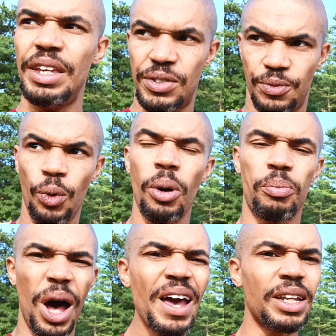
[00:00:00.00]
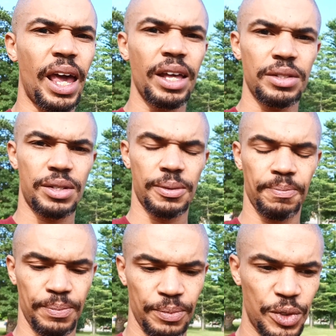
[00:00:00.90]
is for
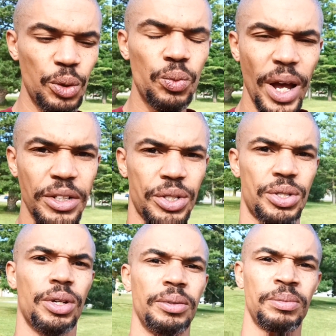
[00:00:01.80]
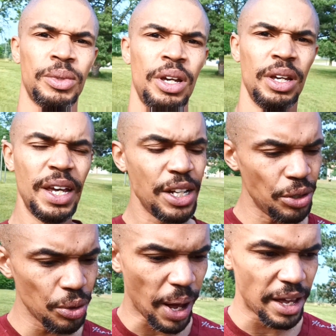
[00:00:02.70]
Binance to register in the
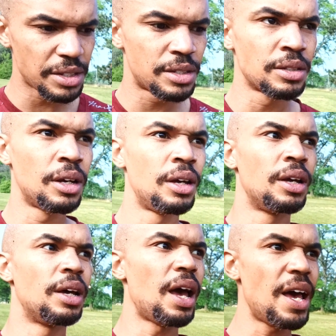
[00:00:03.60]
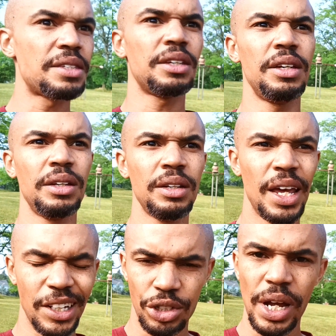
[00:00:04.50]
U S as
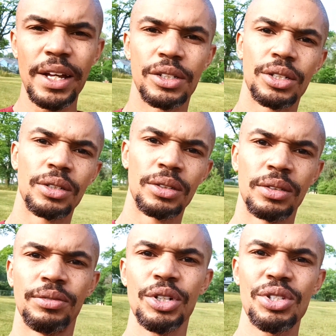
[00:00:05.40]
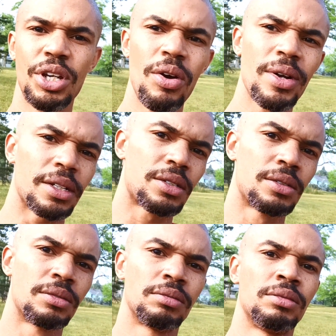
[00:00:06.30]
an exchange for
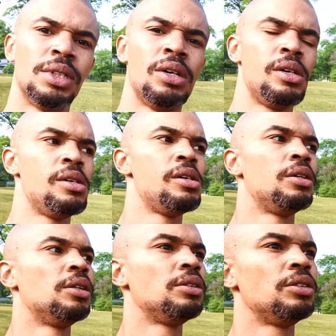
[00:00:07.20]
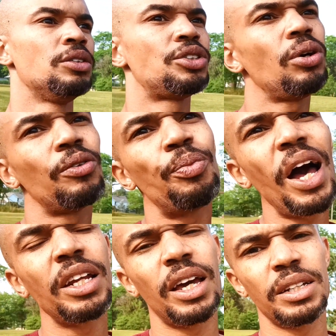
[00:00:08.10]
securities. So if
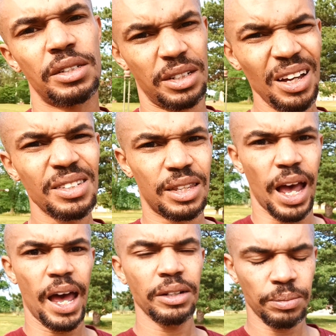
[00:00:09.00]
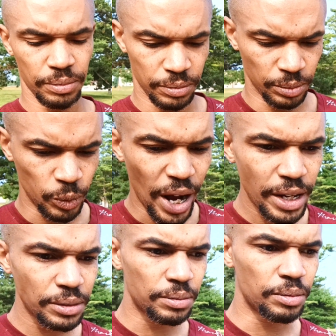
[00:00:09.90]
Binance does that,
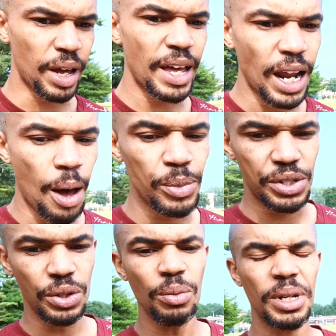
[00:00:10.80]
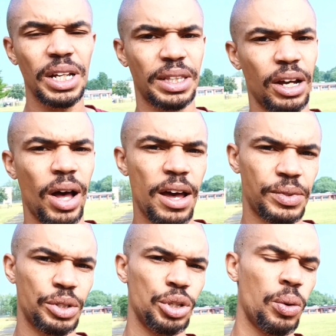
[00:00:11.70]
right, and I'm assuming that they'll
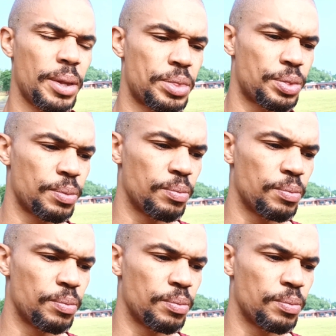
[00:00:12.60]
have to do it